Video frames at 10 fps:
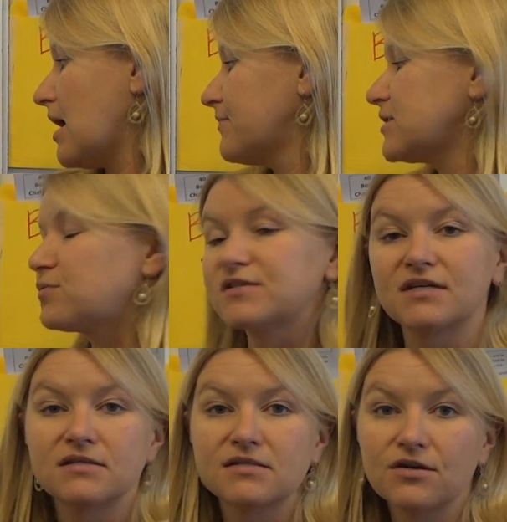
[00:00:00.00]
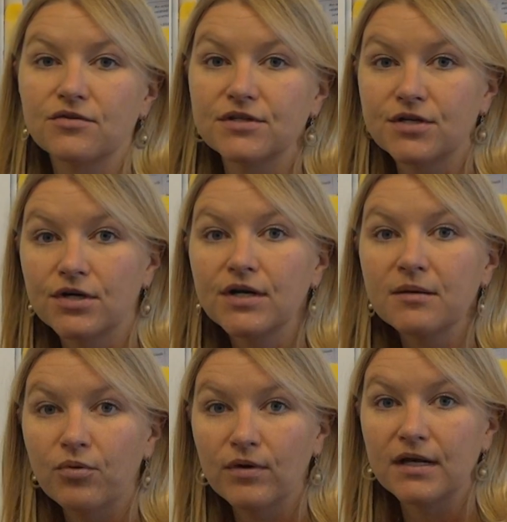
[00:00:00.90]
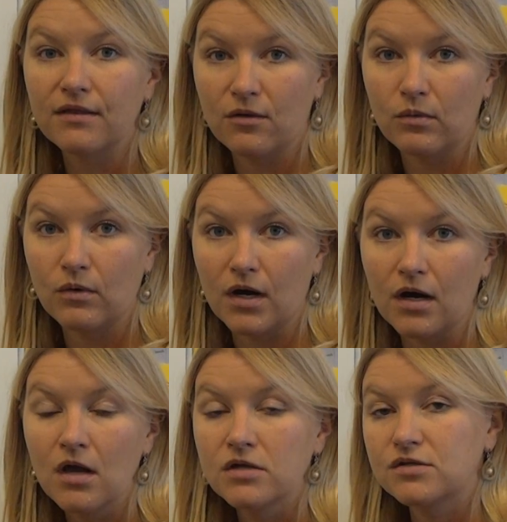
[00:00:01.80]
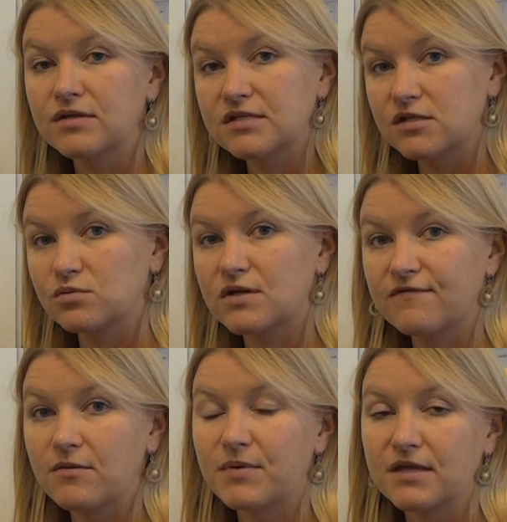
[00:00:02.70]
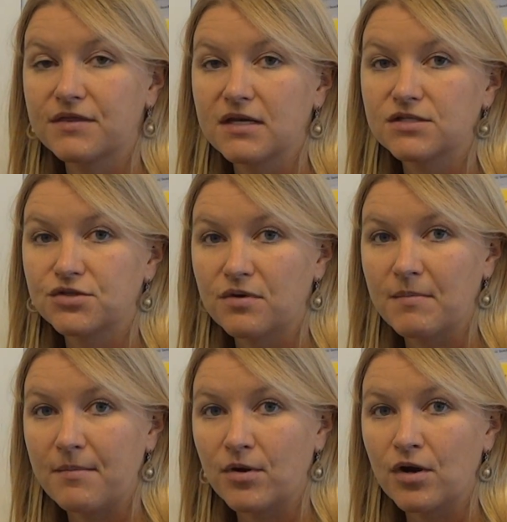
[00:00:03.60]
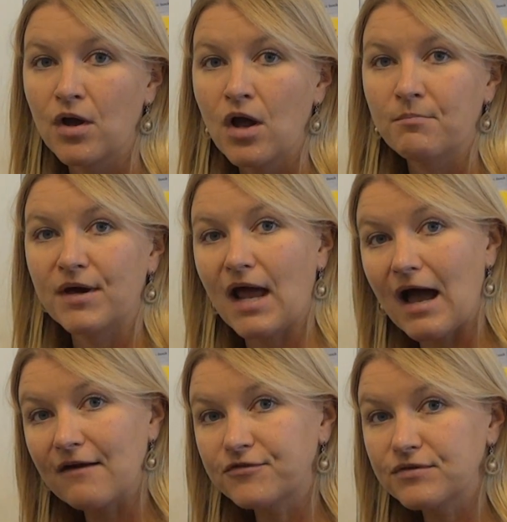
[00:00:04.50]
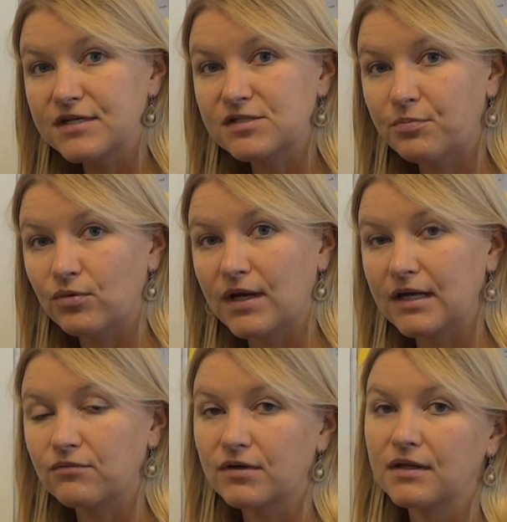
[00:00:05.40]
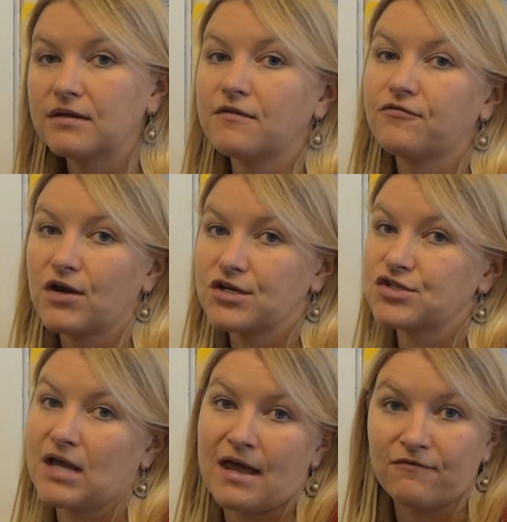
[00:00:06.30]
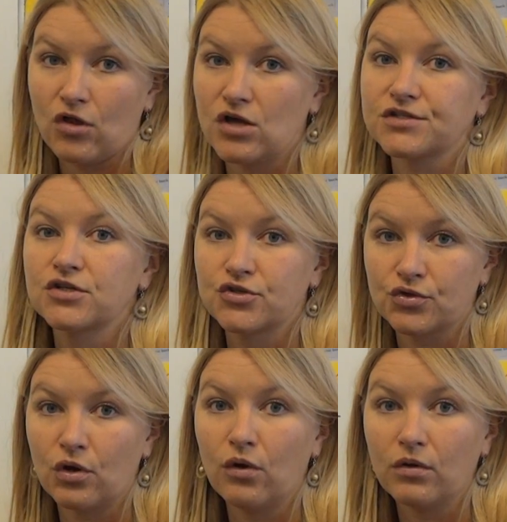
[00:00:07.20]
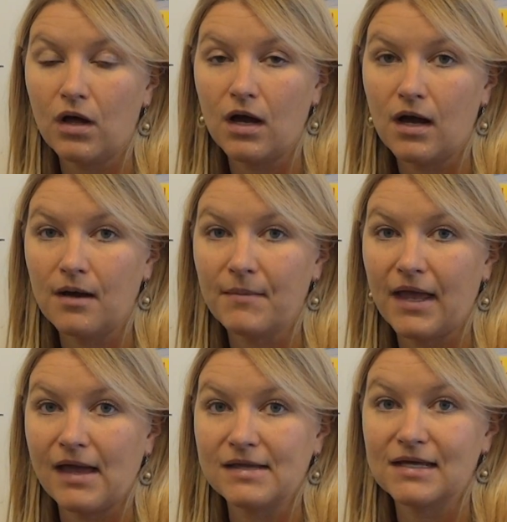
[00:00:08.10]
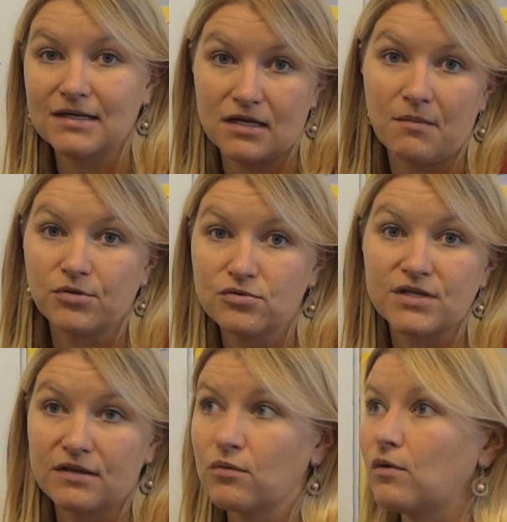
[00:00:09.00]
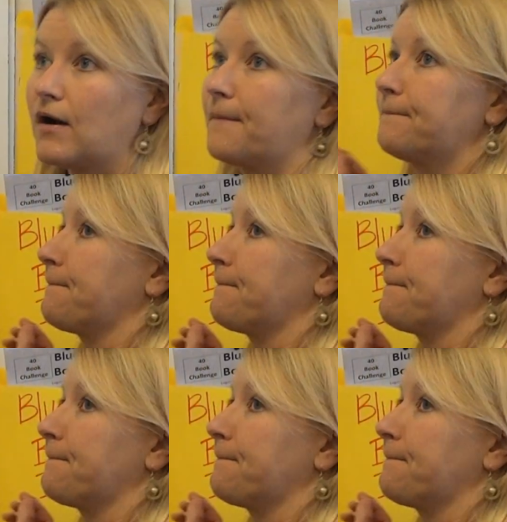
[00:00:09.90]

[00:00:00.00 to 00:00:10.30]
This was considered the turning point in the war, so this is one of the big things to remember. But after this point, really the French kind of lost control and ended up losing the war.